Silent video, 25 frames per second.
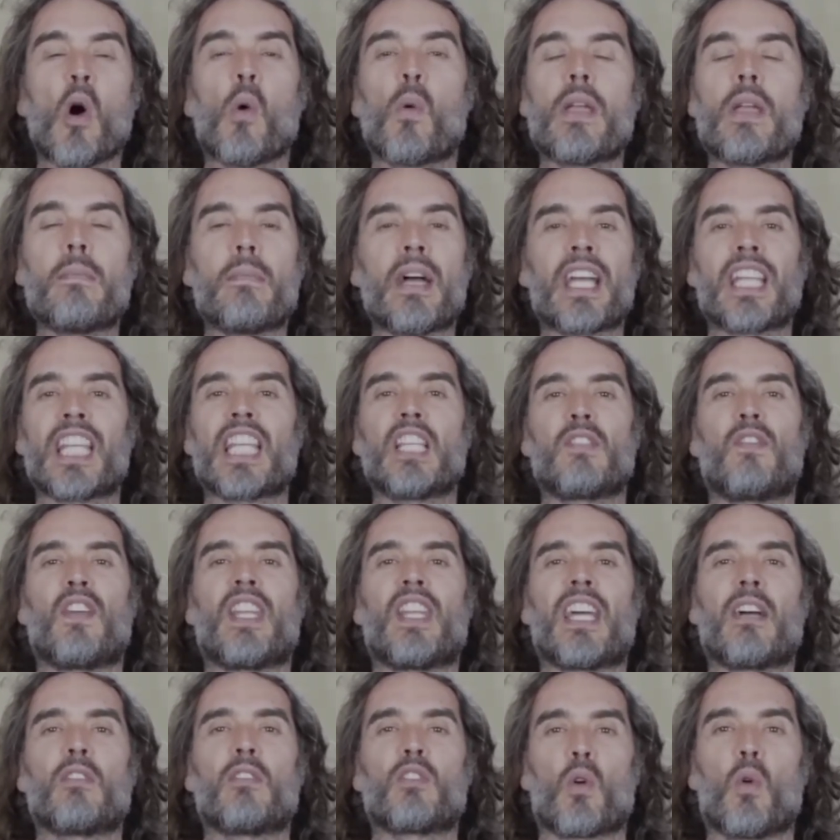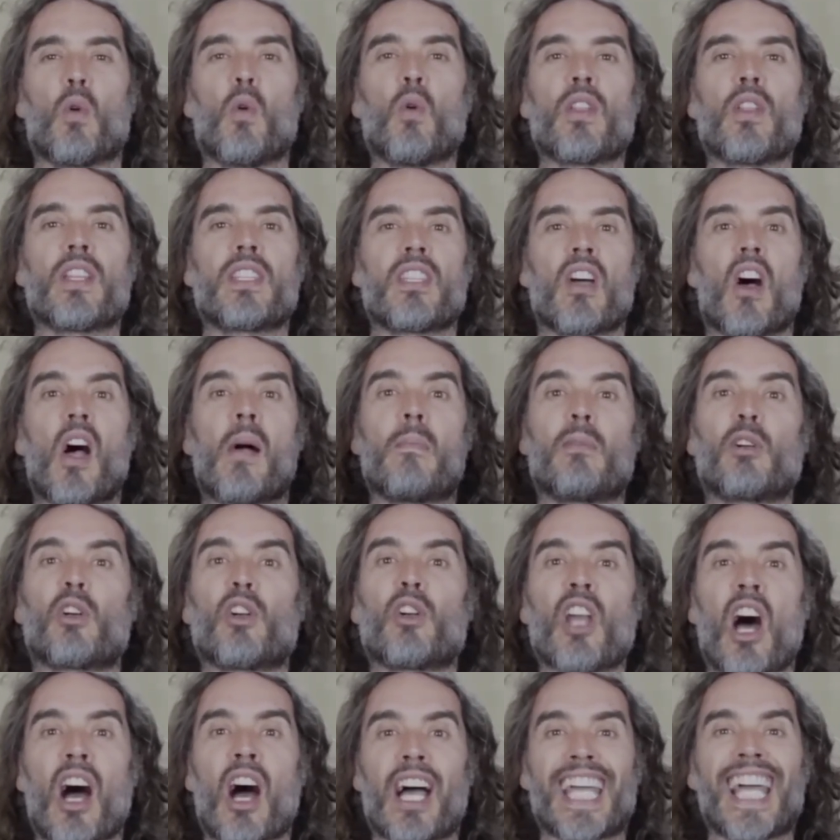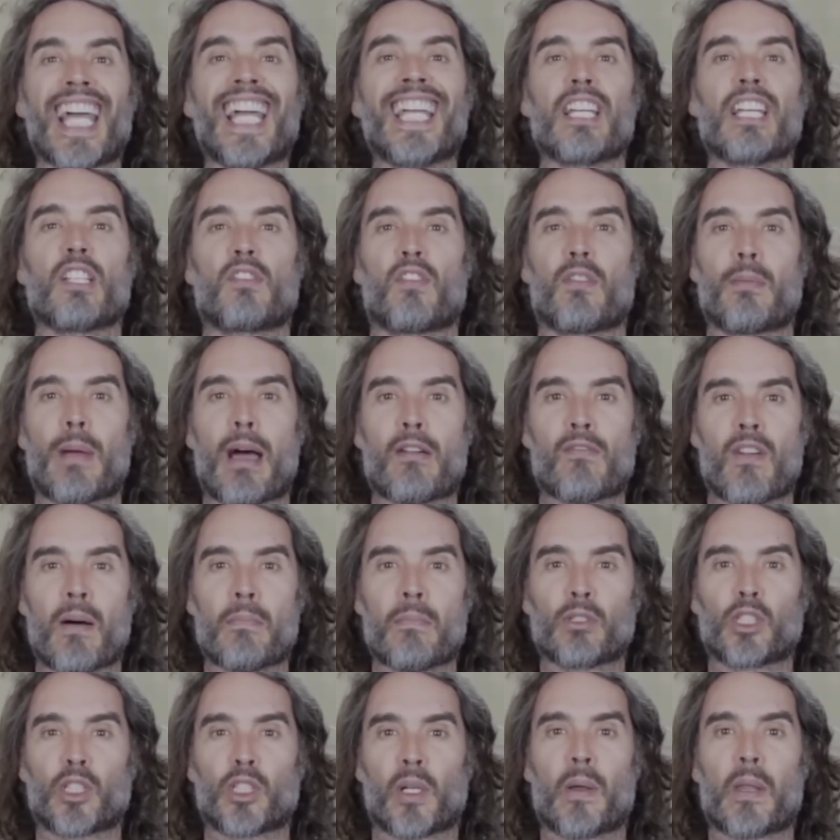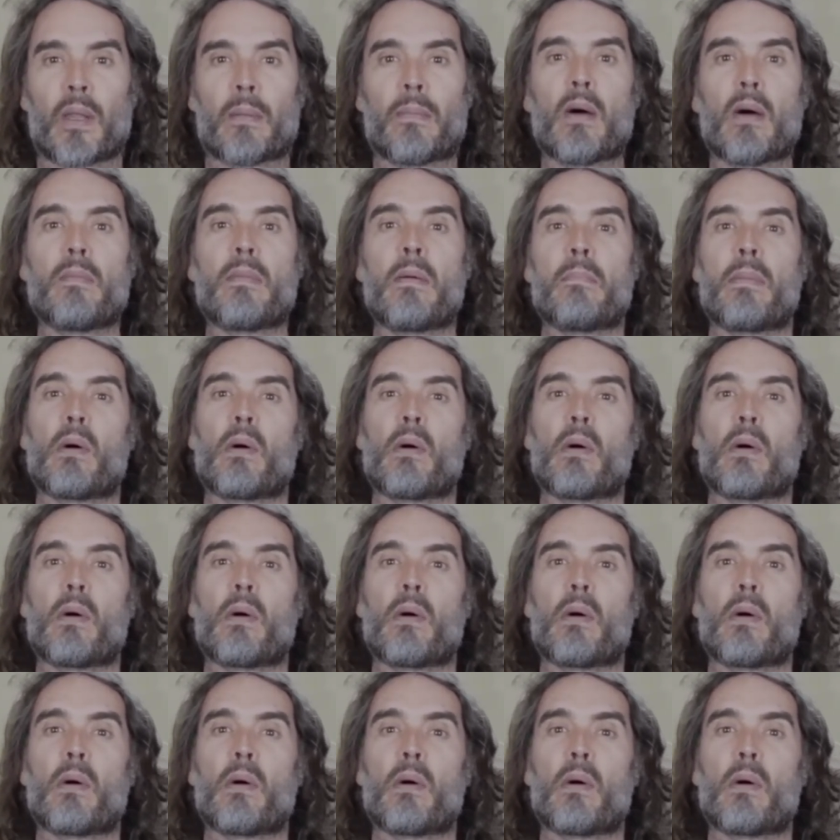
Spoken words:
We make these videos all the time. We're on hiatus from our Rumble show at the moment,